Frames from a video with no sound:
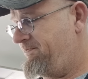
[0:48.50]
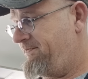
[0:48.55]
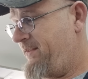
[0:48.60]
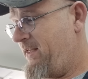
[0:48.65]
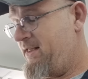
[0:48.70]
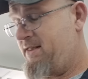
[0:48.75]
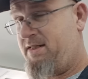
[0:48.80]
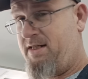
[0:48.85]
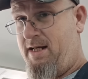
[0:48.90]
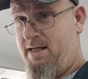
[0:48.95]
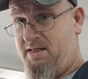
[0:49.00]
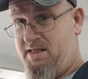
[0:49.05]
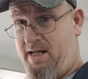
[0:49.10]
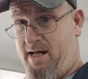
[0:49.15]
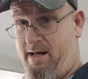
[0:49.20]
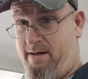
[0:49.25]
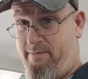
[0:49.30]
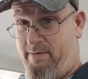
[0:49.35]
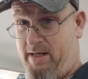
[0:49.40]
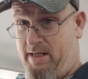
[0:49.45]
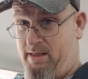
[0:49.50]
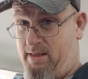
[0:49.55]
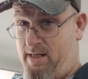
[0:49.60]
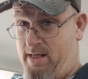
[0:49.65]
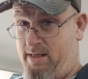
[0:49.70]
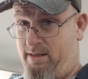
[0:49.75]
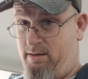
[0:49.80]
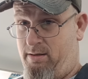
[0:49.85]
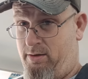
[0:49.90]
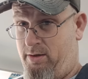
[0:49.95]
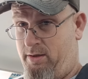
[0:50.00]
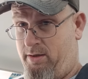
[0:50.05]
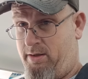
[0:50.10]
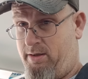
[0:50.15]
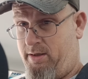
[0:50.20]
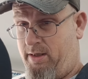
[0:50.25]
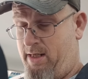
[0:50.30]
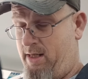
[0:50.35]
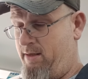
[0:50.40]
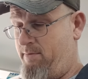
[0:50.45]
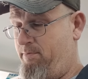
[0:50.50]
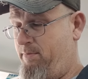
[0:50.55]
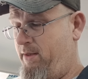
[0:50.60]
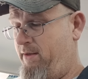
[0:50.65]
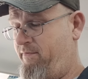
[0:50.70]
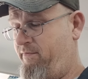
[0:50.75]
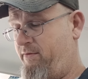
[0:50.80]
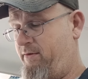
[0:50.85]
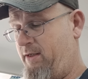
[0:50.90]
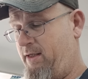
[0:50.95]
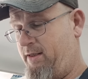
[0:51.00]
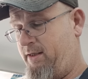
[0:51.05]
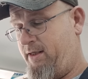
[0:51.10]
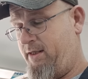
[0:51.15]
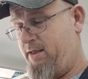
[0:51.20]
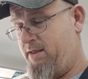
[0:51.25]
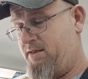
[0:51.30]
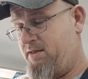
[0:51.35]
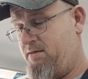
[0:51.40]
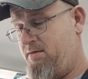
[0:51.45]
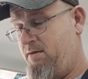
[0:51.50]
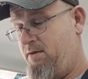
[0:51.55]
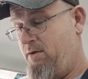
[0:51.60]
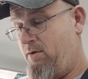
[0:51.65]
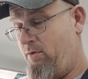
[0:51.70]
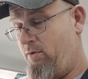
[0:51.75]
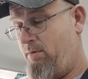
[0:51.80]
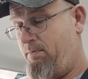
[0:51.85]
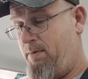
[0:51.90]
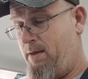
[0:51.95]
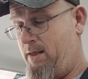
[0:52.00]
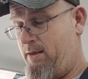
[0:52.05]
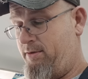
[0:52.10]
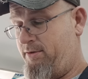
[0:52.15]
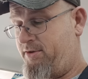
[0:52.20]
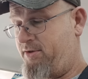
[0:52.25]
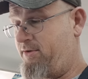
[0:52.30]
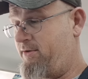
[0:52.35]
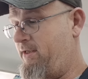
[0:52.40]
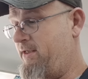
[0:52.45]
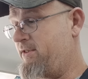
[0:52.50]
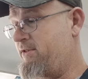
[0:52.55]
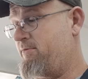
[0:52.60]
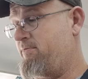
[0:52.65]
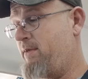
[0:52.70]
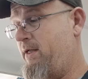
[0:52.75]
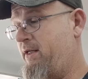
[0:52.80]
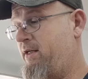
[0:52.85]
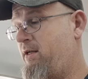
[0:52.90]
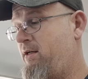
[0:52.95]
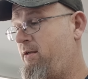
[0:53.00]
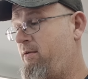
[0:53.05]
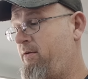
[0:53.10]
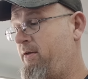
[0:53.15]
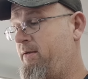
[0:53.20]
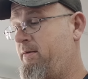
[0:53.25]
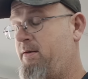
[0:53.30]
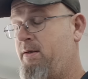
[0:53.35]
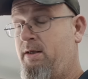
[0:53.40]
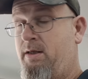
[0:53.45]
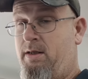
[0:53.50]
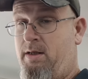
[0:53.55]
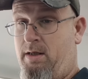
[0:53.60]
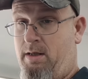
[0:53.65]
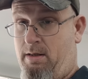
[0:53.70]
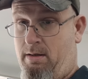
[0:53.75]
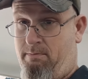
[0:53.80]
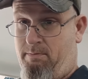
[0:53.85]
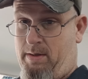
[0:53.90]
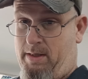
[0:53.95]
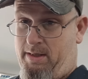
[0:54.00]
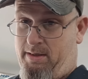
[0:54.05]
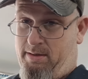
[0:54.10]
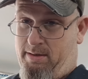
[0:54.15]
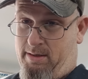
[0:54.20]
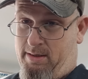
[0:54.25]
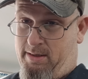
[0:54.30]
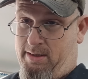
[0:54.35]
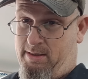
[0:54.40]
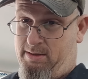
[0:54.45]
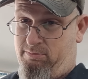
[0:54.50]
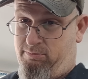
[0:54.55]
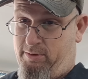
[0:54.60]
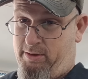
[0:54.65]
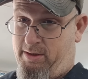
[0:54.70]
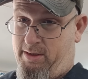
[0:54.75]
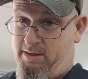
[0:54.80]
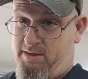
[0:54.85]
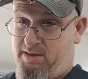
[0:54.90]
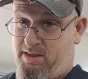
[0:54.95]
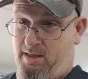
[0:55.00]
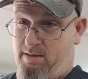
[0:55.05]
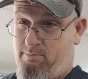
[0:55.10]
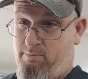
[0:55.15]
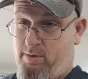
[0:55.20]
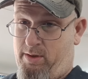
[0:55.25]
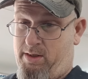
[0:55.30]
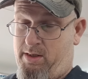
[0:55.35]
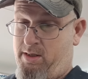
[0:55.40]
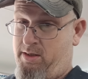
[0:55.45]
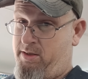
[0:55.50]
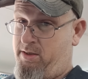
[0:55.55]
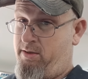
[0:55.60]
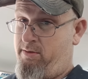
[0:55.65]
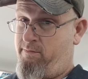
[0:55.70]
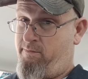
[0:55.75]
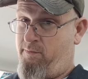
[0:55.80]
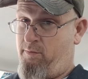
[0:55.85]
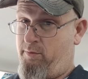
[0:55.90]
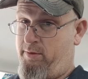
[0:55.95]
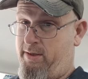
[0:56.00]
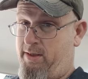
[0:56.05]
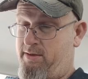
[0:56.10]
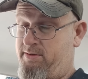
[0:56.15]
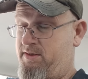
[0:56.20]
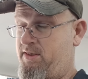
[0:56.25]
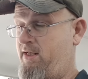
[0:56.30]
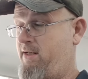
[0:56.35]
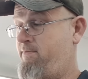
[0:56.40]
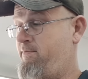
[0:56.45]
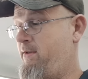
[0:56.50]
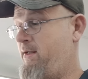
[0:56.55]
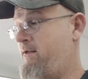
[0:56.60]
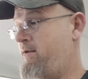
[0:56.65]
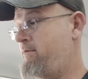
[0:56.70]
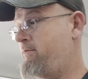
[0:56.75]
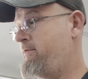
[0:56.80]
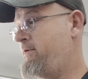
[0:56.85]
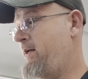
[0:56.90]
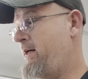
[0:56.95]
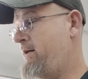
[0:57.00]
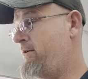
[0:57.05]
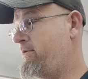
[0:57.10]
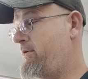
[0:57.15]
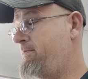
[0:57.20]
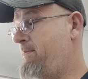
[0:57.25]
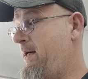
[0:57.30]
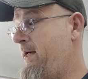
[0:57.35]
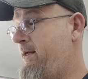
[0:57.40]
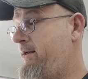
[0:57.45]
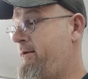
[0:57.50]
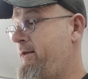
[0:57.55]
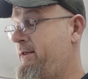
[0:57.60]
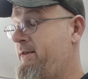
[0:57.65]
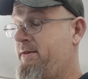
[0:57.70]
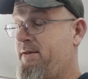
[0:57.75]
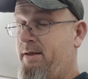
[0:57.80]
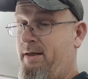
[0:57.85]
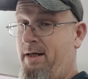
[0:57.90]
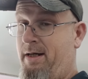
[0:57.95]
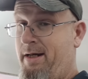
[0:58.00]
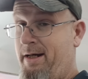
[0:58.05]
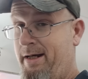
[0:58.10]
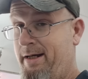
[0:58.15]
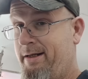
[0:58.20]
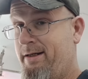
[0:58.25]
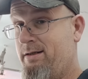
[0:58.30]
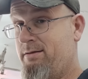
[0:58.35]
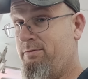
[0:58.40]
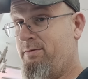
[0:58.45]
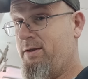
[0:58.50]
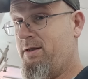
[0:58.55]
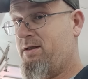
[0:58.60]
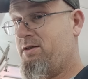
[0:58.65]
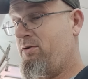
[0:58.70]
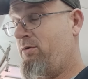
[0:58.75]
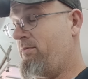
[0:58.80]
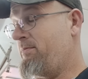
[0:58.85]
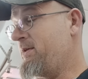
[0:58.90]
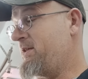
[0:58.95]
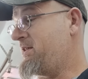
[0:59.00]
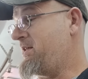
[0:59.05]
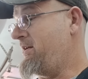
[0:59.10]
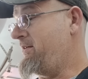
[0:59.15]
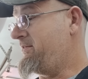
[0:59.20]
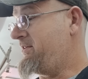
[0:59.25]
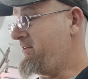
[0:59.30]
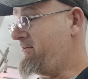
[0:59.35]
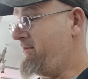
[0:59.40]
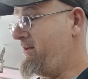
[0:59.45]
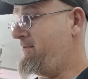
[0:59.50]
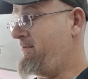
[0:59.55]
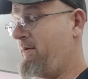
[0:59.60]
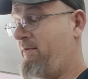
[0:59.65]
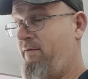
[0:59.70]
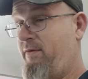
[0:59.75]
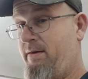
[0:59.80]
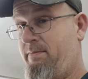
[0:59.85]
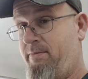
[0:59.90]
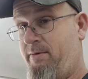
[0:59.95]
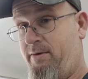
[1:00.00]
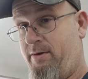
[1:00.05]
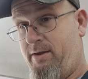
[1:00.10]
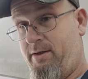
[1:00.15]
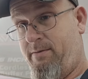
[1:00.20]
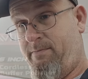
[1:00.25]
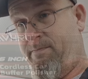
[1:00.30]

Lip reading: It's nice to have a lighter kind of buffer like this, or polisher as you may call it. But this one does come with two 4,000 amp hour batteries. It comes with assortment stuff, so let me flip it around.